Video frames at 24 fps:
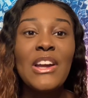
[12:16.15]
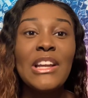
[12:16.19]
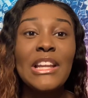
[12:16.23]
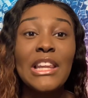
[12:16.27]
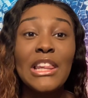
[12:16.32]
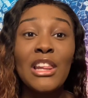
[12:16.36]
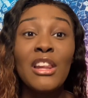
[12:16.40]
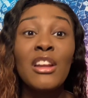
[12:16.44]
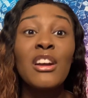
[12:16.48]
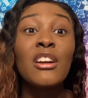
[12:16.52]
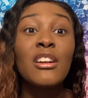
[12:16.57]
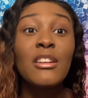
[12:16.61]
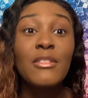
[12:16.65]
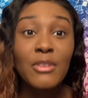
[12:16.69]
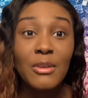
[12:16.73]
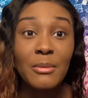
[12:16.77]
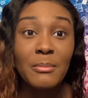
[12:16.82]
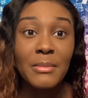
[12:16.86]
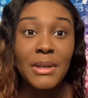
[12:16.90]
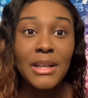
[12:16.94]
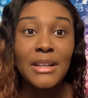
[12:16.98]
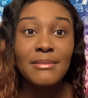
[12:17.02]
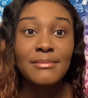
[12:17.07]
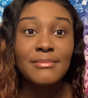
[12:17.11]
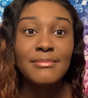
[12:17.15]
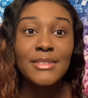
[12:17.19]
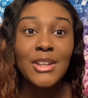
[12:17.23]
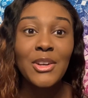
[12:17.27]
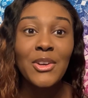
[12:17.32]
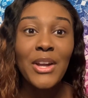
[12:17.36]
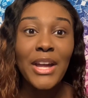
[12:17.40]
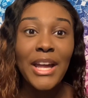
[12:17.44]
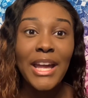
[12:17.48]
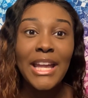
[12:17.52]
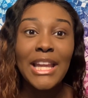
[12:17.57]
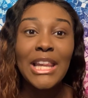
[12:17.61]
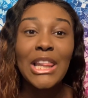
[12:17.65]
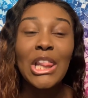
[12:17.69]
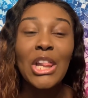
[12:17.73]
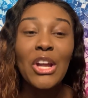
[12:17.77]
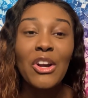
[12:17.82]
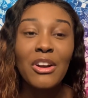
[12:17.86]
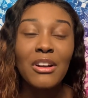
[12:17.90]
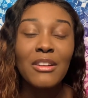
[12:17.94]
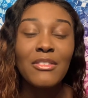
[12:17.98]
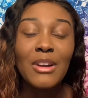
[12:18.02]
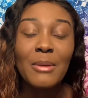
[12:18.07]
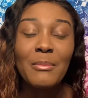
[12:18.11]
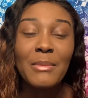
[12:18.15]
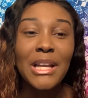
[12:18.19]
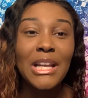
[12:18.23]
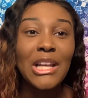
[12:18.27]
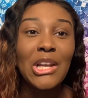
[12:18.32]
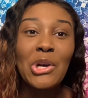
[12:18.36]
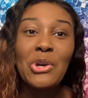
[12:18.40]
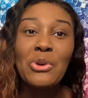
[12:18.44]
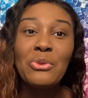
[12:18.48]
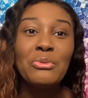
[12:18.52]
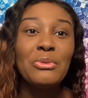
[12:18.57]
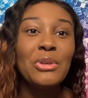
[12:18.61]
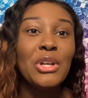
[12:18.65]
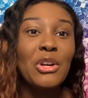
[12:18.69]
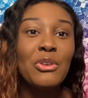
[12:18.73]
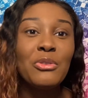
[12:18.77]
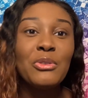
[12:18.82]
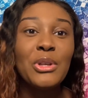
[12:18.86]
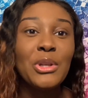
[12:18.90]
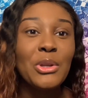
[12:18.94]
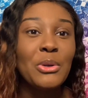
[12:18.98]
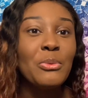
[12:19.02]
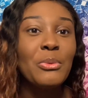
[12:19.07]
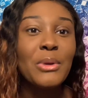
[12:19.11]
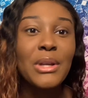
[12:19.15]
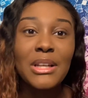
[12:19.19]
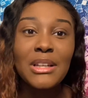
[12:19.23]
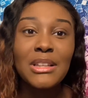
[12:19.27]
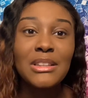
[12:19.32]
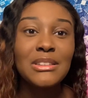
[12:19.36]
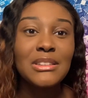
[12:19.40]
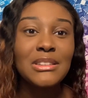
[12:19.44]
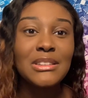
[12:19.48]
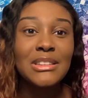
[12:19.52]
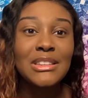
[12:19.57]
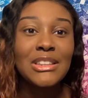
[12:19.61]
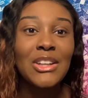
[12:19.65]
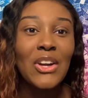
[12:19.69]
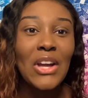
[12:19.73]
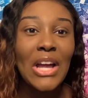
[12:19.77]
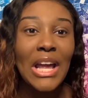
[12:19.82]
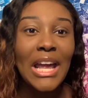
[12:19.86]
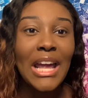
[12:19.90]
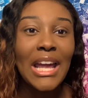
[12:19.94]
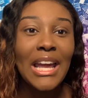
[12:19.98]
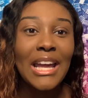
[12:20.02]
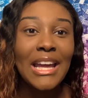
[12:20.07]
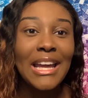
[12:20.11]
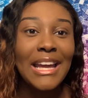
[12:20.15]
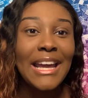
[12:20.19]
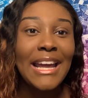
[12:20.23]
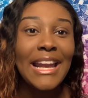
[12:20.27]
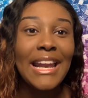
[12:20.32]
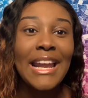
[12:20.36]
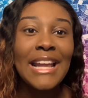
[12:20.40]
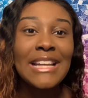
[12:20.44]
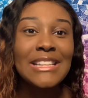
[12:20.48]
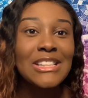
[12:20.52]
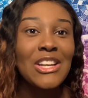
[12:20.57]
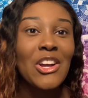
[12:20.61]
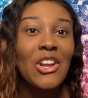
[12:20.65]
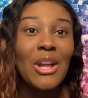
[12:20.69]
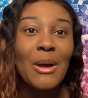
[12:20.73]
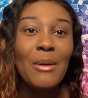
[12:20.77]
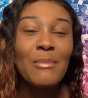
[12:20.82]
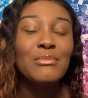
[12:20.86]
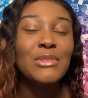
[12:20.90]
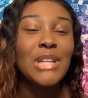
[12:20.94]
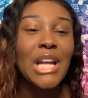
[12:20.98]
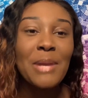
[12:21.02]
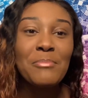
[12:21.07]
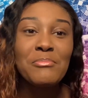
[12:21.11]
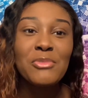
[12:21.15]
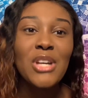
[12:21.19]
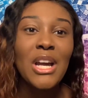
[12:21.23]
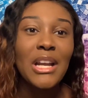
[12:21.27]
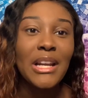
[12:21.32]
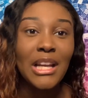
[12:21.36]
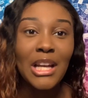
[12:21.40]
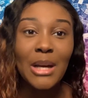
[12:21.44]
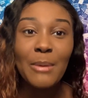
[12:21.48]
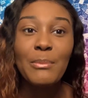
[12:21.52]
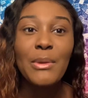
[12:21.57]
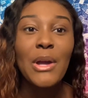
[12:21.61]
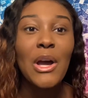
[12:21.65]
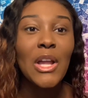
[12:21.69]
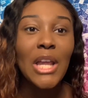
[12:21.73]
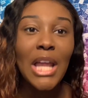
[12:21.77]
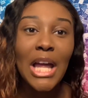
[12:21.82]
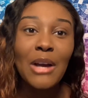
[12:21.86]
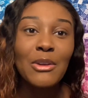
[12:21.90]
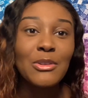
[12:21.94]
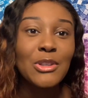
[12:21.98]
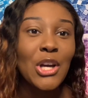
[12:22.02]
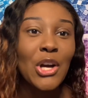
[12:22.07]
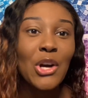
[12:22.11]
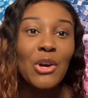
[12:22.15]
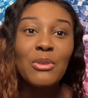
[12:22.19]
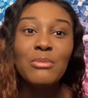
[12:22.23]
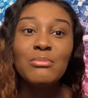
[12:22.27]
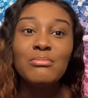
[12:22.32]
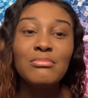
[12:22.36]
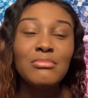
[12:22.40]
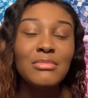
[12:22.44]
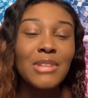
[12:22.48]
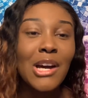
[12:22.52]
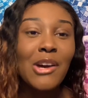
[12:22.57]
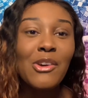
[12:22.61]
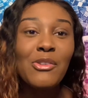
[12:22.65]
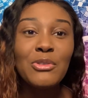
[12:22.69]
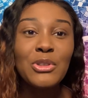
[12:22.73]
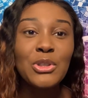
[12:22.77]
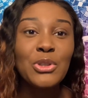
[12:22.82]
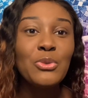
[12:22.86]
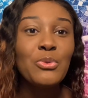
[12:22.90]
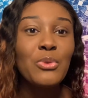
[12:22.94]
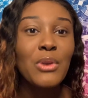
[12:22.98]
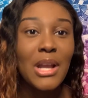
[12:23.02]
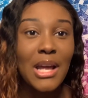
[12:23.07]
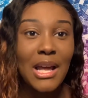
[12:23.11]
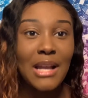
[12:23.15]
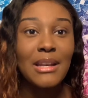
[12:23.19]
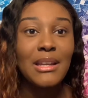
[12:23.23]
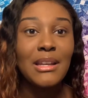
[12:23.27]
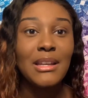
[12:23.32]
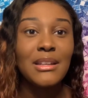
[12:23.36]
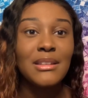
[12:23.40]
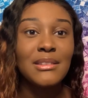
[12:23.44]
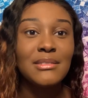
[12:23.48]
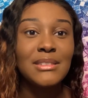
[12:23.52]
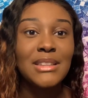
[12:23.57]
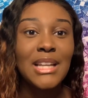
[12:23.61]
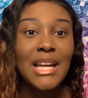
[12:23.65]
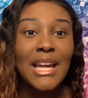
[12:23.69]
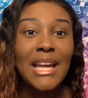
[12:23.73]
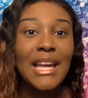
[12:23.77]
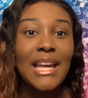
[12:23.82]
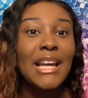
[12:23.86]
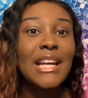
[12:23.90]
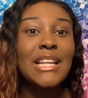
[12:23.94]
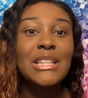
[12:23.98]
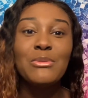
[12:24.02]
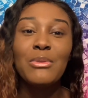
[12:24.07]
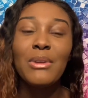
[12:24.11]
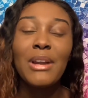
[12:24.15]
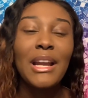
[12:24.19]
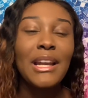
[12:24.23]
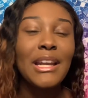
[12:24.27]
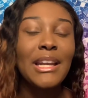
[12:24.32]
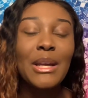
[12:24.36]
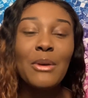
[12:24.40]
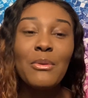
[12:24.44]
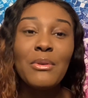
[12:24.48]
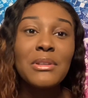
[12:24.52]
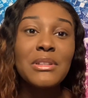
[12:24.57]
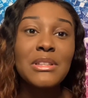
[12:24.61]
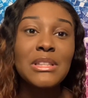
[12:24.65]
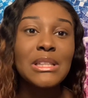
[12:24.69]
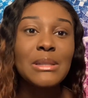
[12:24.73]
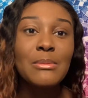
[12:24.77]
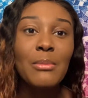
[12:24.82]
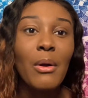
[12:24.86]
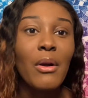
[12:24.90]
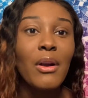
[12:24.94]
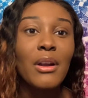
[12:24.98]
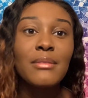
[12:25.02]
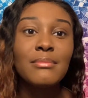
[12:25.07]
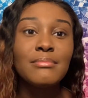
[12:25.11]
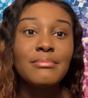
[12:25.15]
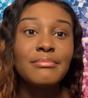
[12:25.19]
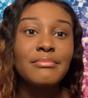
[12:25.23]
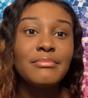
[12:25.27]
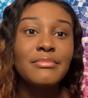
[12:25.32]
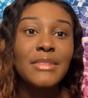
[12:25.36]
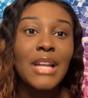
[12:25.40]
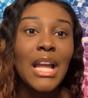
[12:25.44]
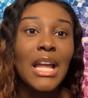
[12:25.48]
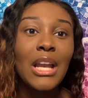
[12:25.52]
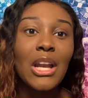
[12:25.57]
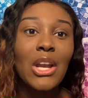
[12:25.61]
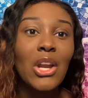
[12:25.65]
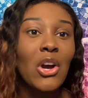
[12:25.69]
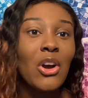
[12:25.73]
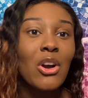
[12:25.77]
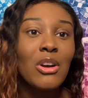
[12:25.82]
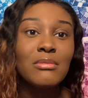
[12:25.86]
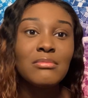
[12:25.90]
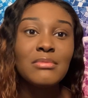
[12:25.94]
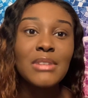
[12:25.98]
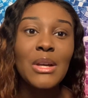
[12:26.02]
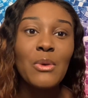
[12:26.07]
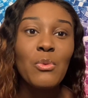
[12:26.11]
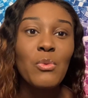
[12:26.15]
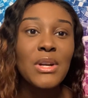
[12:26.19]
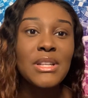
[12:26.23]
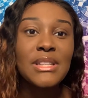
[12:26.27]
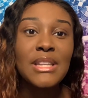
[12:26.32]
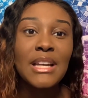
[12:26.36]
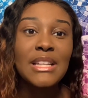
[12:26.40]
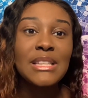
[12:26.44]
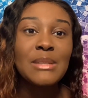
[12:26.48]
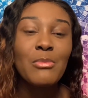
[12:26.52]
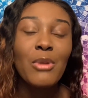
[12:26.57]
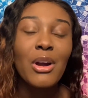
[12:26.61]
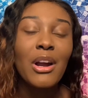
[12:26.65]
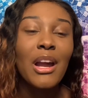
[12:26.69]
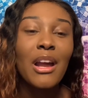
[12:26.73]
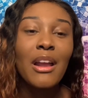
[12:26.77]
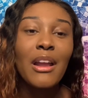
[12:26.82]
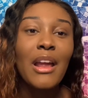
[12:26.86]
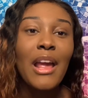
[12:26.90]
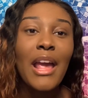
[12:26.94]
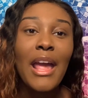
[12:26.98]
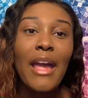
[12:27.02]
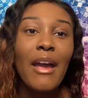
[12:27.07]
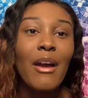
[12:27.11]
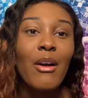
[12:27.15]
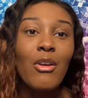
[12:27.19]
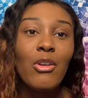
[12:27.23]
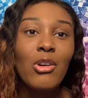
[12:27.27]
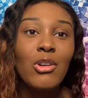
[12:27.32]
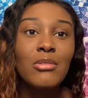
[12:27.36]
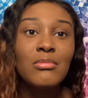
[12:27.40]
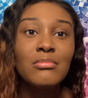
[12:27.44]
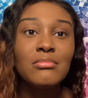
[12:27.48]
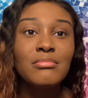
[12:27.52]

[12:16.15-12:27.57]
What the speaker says: Learn from me, okay? Learn from it. Don't do it, okay? That's all. I'm trying to help y'all out. Don't do what I did, because what I did wasn't smart. Not at all. It was not smart at all.